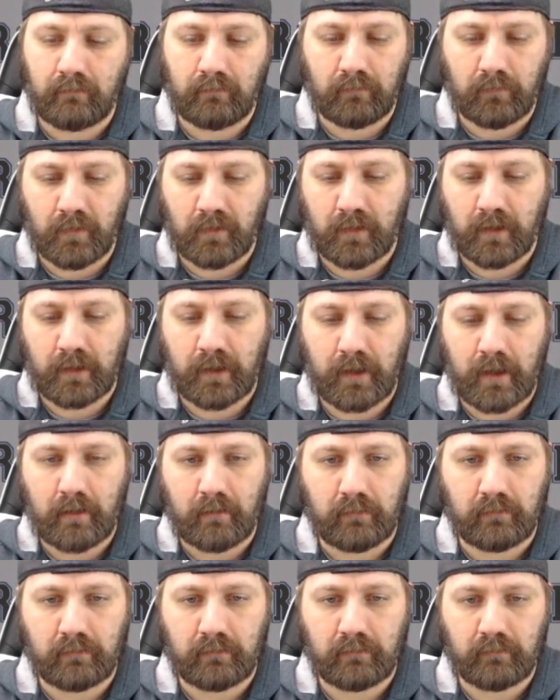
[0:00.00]
you're good to go.
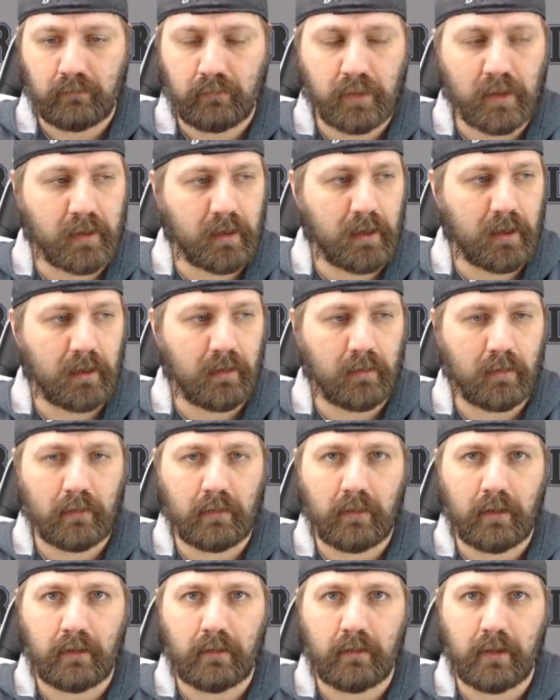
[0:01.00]
Plug it in
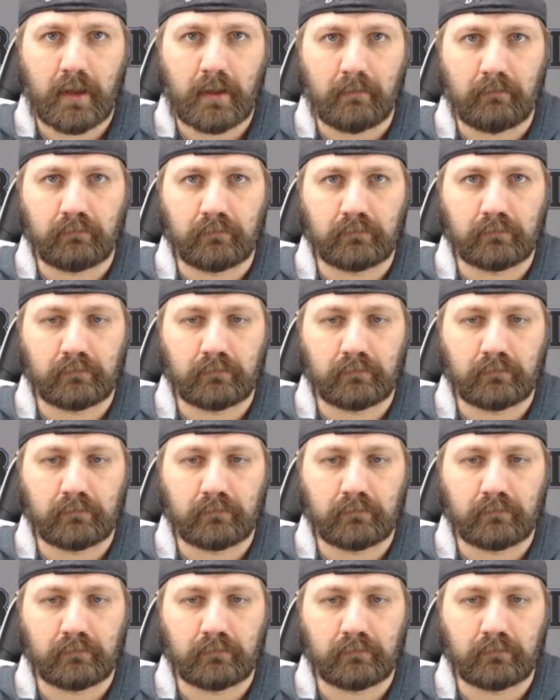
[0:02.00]
and you're done.